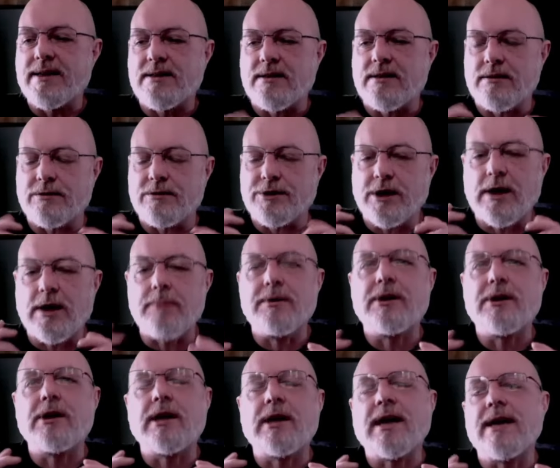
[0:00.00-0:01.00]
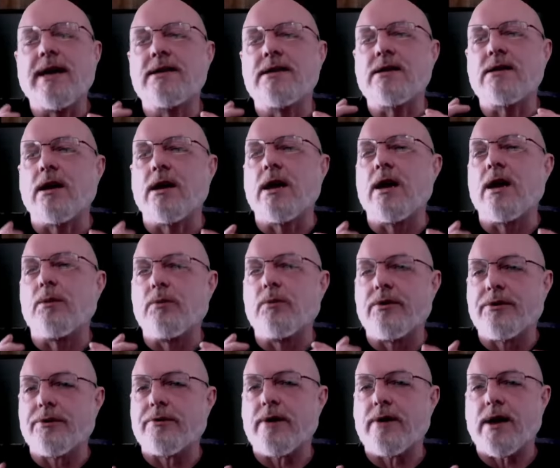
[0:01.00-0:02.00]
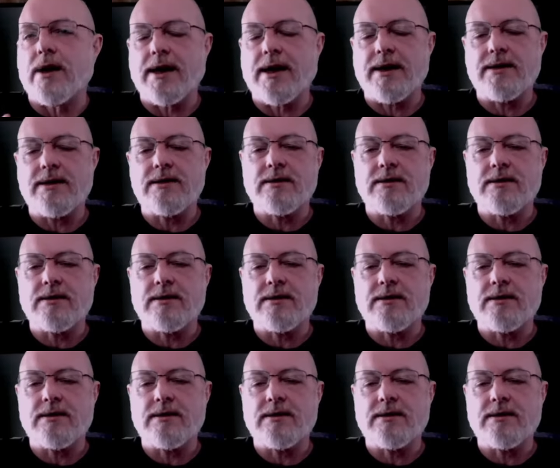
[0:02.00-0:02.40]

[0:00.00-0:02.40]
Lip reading: communicates a lot with her eyes.